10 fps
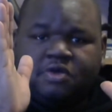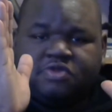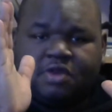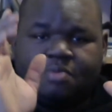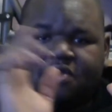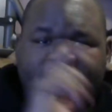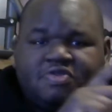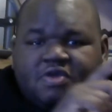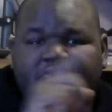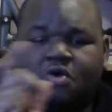So that means
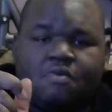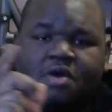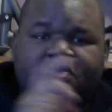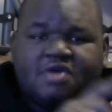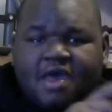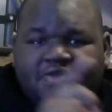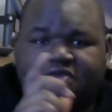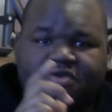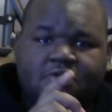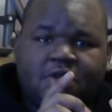6 on one side,
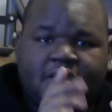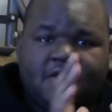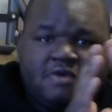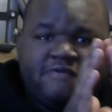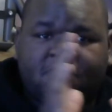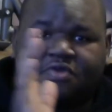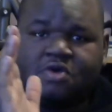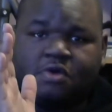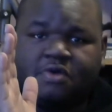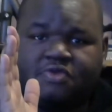6 on the other for a
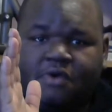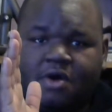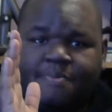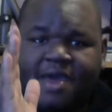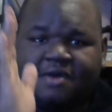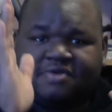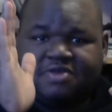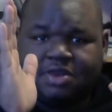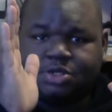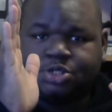total of 12 packs
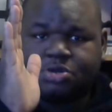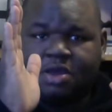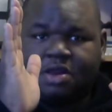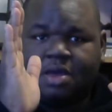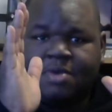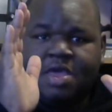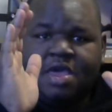sitting straight up.